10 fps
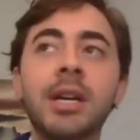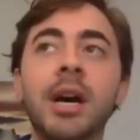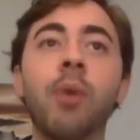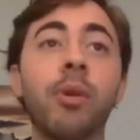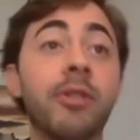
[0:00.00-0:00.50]

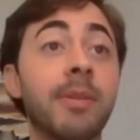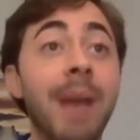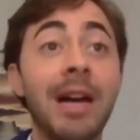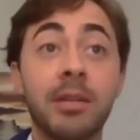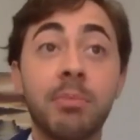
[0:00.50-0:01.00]
uh, where there's a
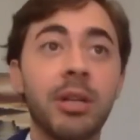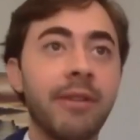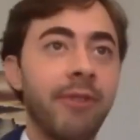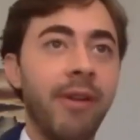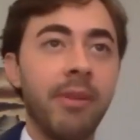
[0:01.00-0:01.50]
magic
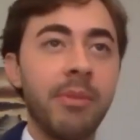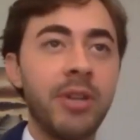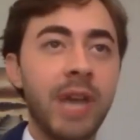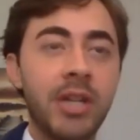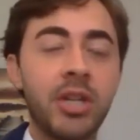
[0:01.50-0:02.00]
bullet for every
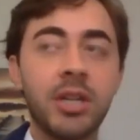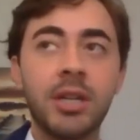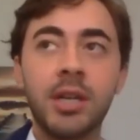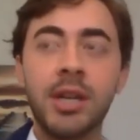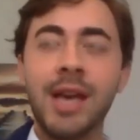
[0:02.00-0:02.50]
mutation.
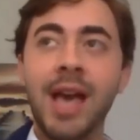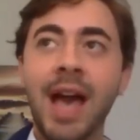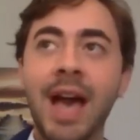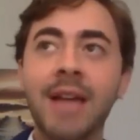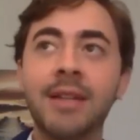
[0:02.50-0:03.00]

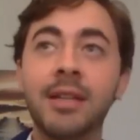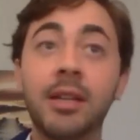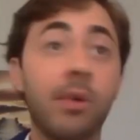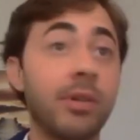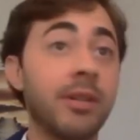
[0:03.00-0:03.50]
And, you
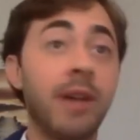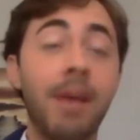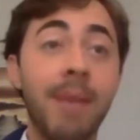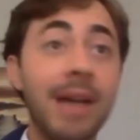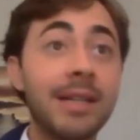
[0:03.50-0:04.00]
know, it was on
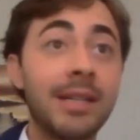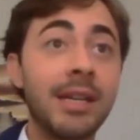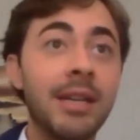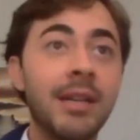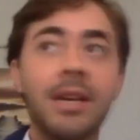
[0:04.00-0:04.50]
Time
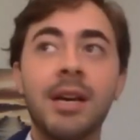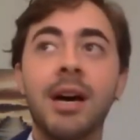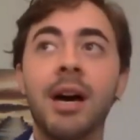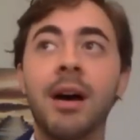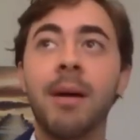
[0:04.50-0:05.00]
magazine.
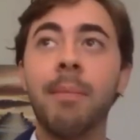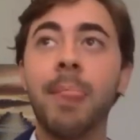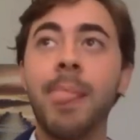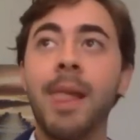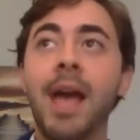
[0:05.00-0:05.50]

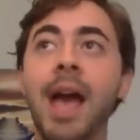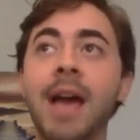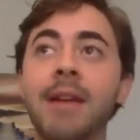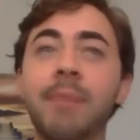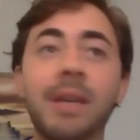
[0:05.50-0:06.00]
Um,
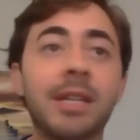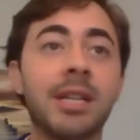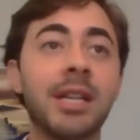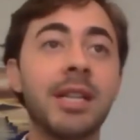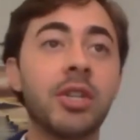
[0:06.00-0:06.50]
and
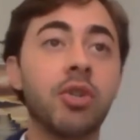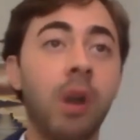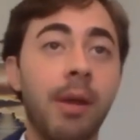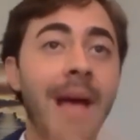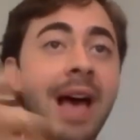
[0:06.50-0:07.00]
basically this
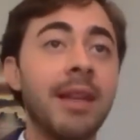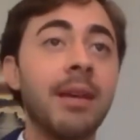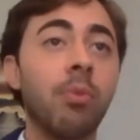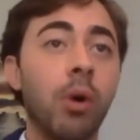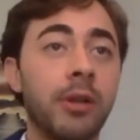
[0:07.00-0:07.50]
drug
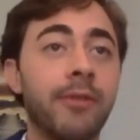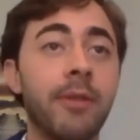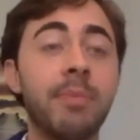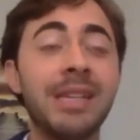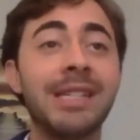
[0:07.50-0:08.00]
imatinib works for
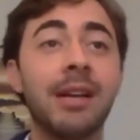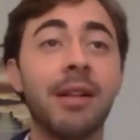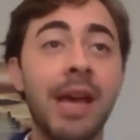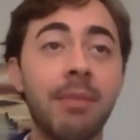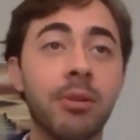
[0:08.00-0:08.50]
the B C
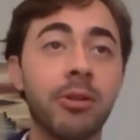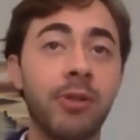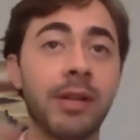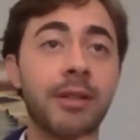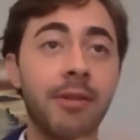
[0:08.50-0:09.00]
L A B L
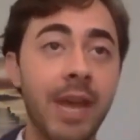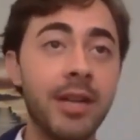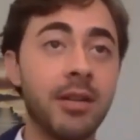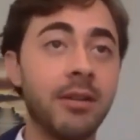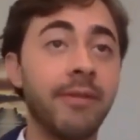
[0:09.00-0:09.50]

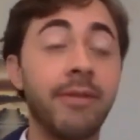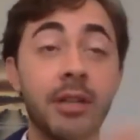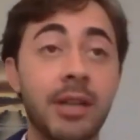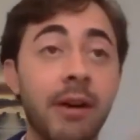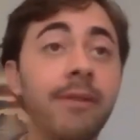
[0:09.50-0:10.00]
translocation,
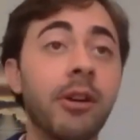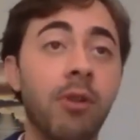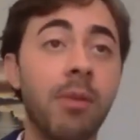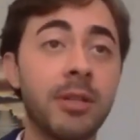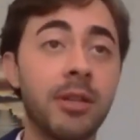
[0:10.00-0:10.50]
Philadelphia
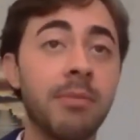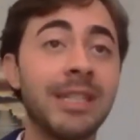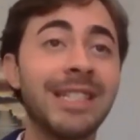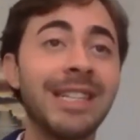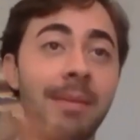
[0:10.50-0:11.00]
chromosome,
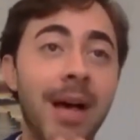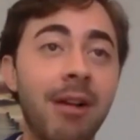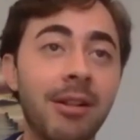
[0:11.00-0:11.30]
and C M L.